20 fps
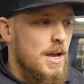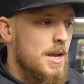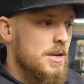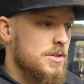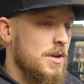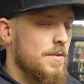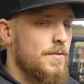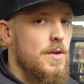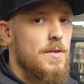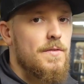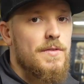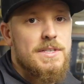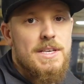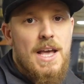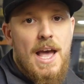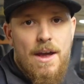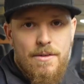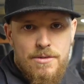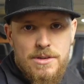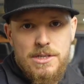So if you visit
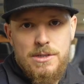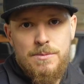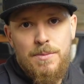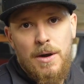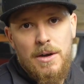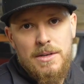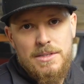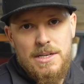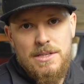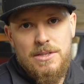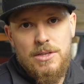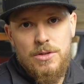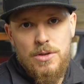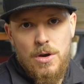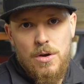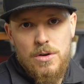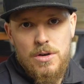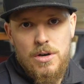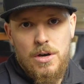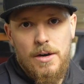
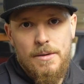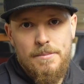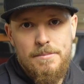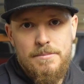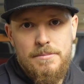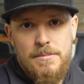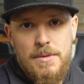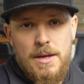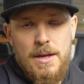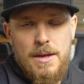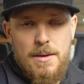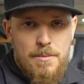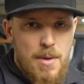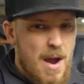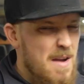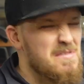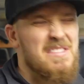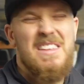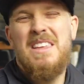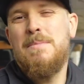heritagepartscentre.com, put
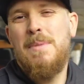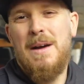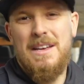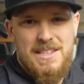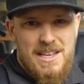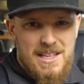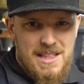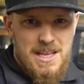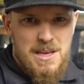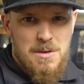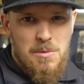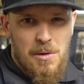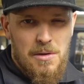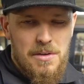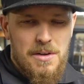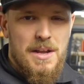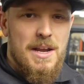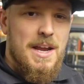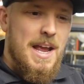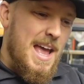everything in your basket that you
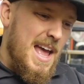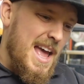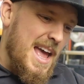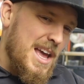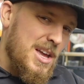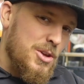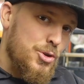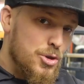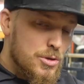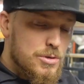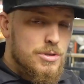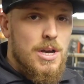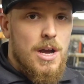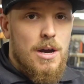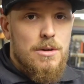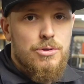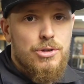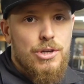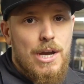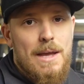want, use the
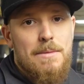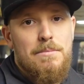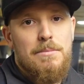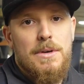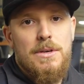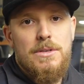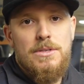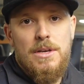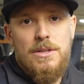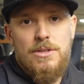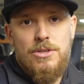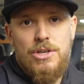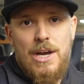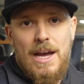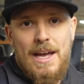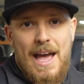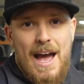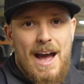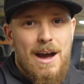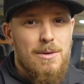code CHAMBERS at the
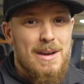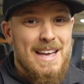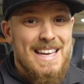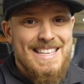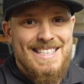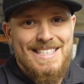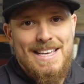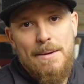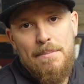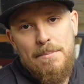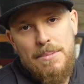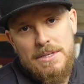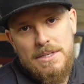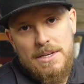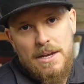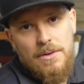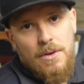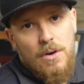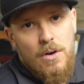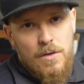checkout, will get you
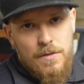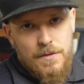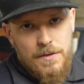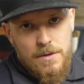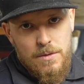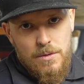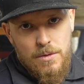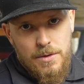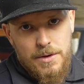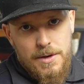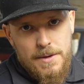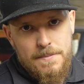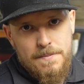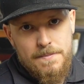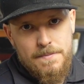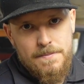10% off your order.